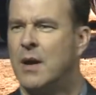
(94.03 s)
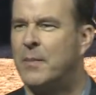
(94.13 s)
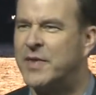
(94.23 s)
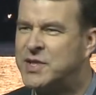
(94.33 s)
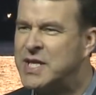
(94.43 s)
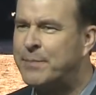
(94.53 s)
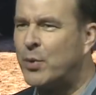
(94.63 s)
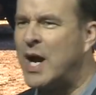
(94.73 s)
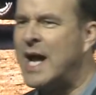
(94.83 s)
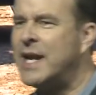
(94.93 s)
But the Jeep
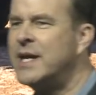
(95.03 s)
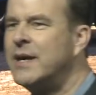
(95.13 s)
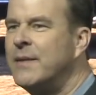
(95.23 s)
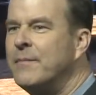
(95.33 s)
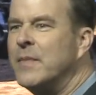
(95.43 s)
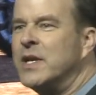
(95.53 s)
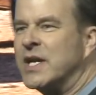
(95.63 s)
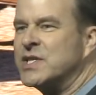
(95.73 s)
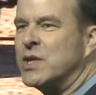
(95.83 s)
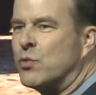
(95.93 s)
brand
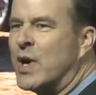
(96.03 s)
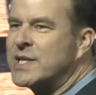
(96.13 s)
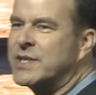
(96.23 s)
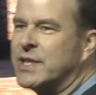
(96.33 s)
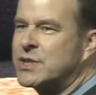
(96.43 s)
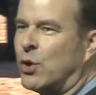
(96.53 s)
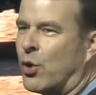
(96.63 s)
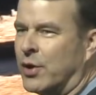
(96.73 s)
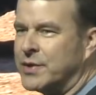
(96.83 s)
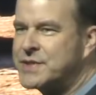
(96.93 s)
doesn't rest on its
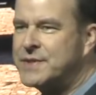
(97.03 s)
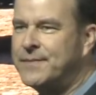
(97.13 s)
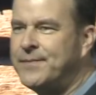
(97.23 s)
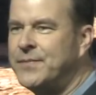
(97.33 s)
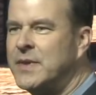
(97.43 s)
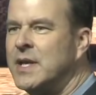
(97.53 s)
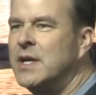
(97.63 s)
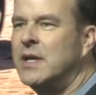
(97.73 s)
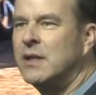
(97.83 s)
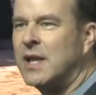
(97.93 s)
laurels.
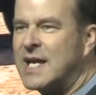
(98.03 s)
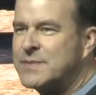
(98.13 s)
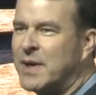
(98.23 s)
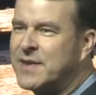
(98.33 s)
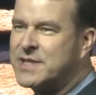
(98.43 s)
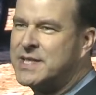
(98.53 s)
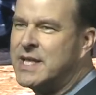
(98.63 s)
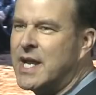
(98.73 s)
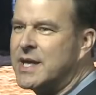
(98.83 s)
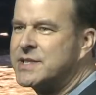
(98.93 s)
Last month at
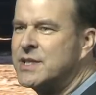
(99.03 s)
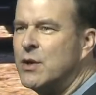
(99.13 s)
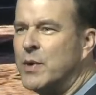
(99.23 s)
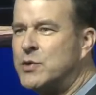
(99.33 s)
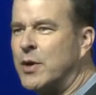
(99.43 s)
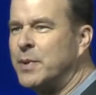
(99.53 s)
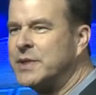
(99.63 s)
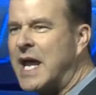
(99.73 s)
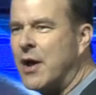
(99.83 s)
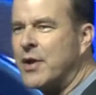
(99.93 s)
CES, we
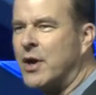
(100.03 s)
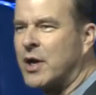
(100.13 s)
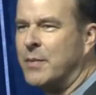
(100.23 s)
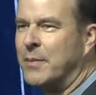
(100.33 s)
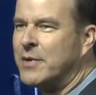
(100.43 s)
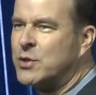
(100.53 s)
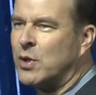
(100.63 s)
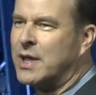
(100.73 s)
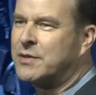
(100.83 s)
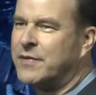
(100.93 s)
tripled down on our commitment to
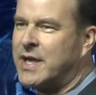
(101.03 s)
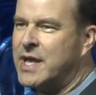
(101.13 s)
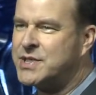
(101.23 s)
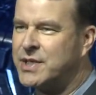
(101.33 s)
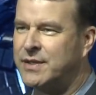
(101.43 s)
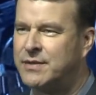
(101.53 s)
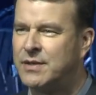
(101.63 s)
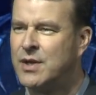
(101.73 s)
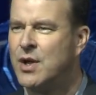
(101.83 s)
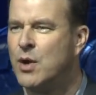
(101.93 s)
electrification.
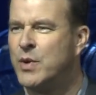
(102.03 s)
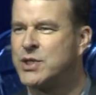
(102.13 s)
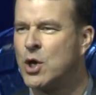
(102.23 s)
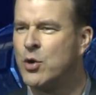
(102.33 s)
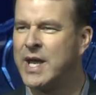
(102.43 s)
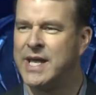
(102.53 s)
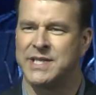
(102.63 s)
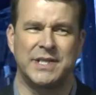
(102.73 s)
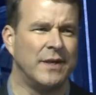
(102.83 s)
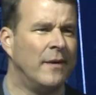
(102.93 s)
We
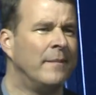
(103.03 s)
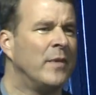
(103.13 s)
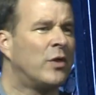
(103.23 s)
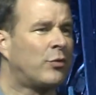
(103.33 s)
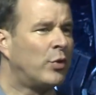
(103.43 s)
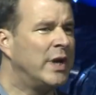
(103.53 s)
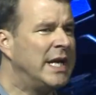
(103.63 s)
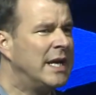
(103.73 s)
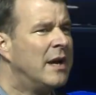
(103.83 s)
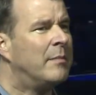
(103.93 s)
showcased
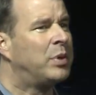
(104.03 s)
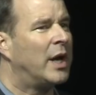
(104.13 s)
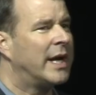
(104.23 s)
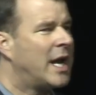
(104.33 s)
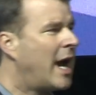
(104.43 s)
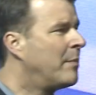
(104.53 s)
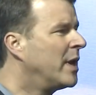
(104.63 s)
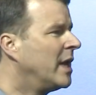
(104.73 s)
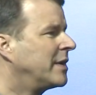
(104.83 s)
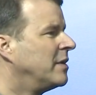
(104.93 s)
3 plug-in
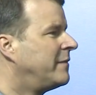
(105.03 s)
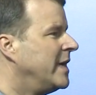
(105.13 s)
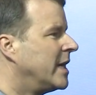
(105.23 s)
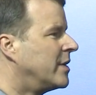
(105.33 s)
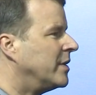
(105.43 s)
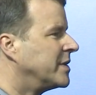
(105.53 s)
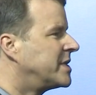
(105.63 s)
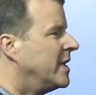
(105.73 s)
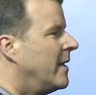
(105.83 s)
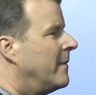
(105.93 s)
hybrid electric vehicles,